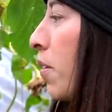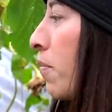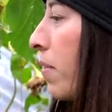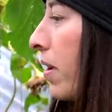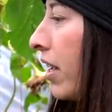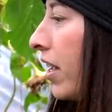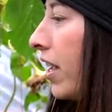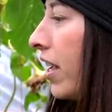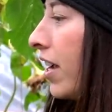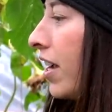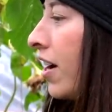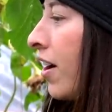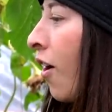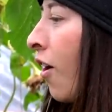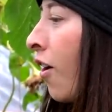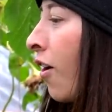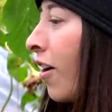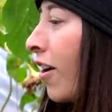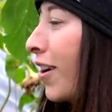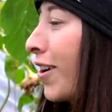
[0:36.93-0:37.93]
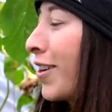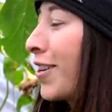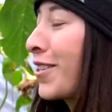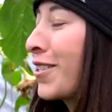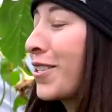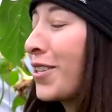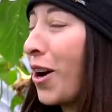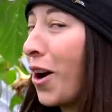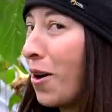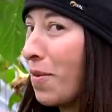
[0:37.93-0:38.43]
picking our
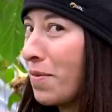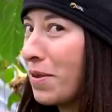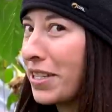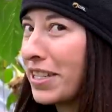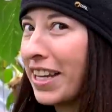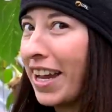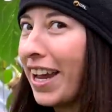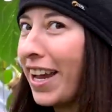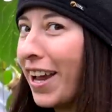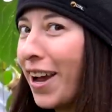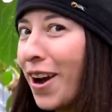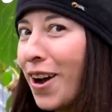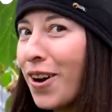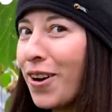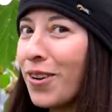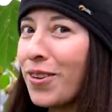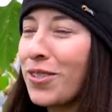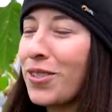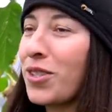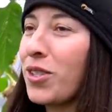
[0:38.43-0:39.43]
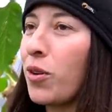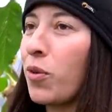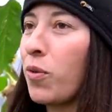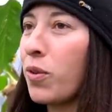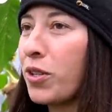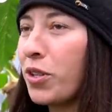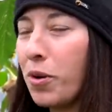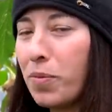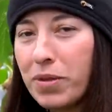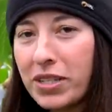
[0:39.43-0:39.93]
tomatillos
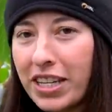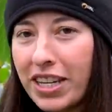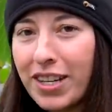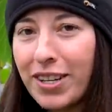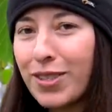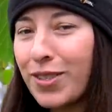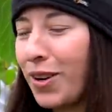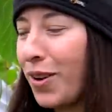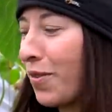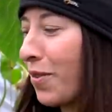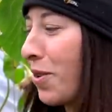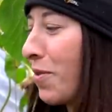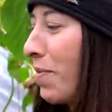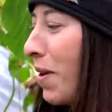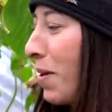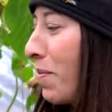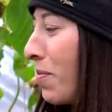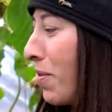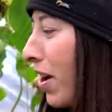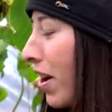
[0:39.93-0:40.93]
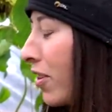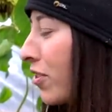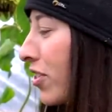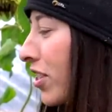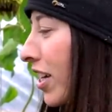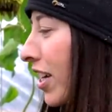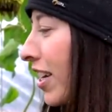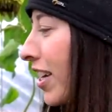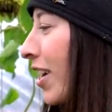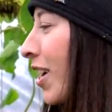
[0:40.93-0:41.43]
or tomatillas, however you may pronounce
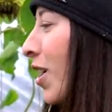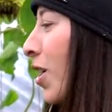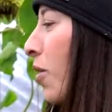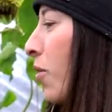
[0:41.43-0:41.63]
it.